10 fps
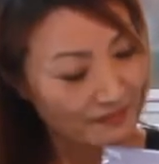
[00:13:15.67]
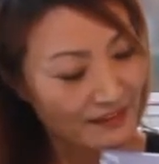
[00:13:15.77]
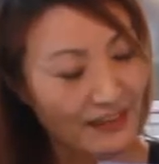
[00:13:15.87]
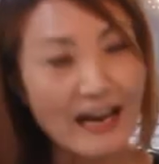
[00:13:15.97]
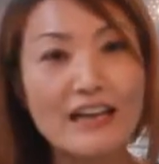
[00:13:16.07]

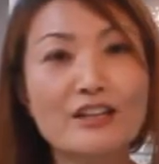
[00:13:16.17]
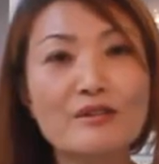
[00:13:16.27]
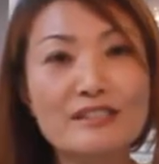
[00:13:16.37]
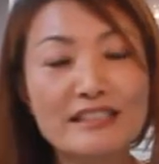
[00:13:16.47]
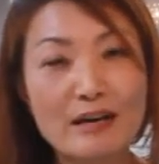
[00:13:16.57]
That I know
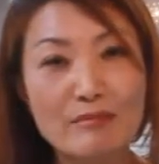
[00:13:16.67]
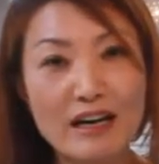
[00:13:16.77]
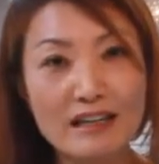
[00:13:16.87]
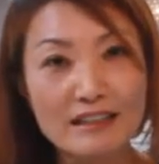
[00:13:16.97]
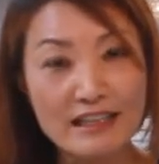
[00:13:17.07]

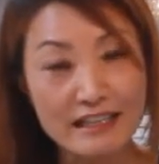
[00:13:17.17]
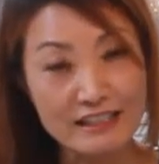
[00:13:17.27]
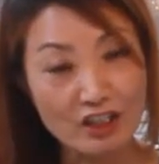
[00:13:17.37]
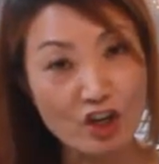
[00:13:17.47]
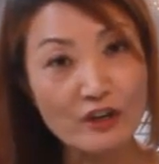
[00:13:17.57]
someone is
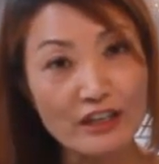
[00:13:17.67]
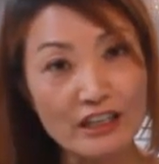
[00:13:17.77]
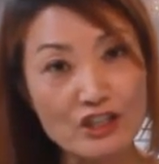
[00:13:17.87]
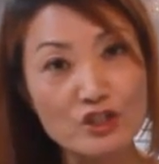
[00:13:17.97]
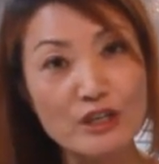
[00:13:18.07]

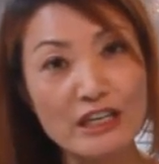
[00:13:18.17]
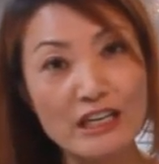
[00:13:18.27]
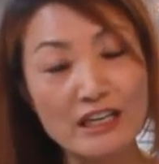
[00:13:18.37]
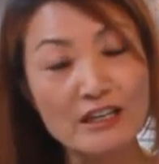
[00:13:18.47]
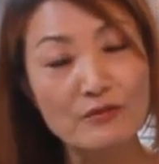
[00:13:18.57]
currently
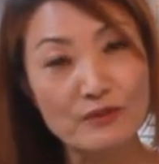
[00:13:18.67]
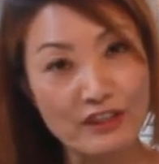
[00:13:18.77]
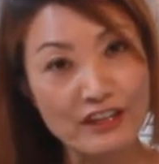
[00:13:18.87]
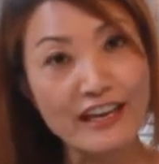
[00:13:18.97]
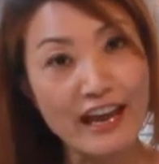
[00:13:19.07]
treating with
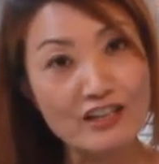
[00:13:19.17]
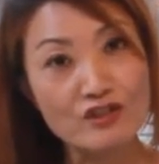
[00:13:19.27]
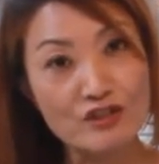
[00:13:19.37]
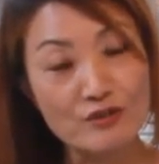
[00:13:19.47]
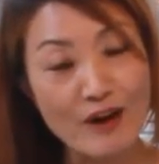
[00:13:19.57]
the
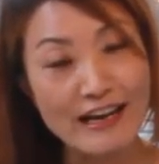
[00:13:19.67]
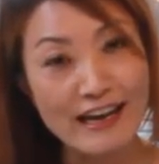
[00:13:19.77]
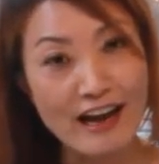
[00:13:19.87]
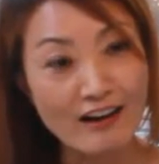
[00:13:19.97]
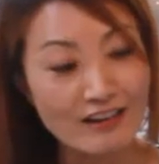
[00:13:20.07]
cancer right
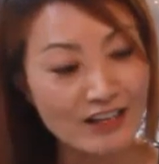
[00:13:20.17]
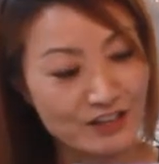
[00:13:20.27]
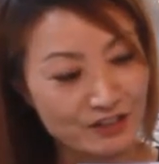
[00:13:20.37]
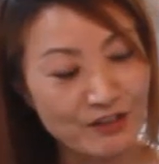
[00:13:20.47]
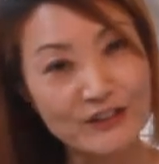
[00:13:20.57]
now.
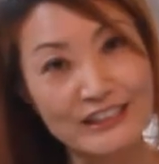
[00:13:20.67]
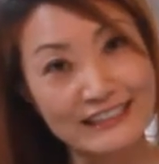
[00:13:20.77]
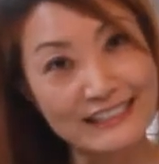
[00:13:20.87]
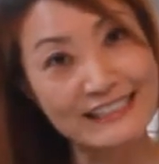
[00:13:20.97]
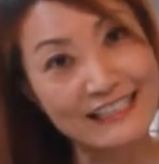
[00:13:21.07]
So
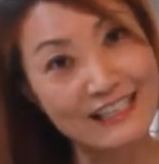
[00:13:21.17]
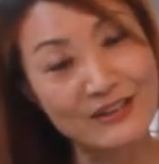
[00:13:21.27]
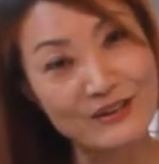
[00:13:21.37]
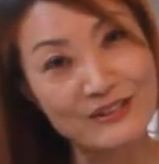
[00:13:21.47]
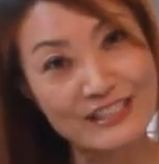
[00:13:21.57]
this is gonna
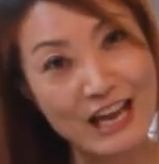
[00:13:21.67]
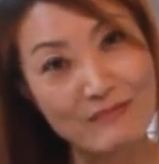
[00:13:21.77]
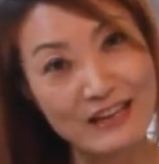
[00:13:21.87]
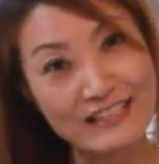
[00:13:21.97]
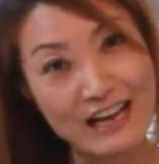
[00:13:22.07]
go to
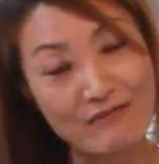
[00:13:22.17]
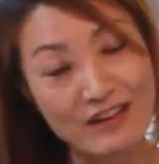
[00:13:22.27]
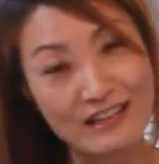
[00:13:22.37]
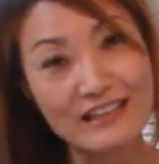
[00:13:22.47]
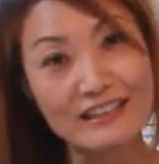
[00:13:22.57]
Taipei,
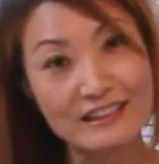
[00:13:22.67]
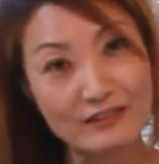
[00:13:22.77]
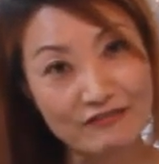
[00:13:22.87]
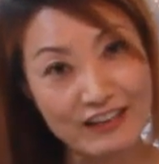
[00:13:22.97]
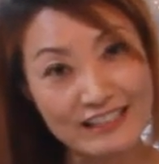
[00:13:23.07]
Taiwan, the
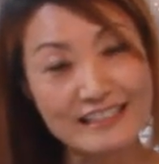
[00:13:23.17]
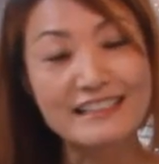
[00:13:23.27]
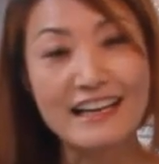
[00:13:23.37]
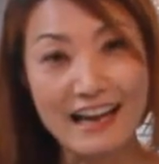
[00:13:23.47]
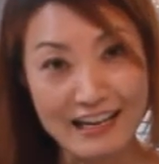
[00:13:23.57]
friends
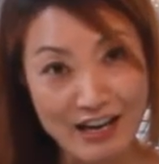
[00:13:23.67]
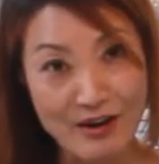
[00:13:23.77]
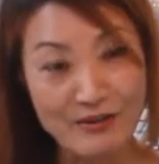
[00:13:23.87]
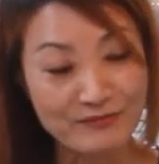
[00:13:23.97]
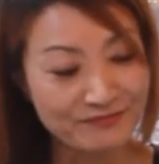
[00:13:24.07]
that I know.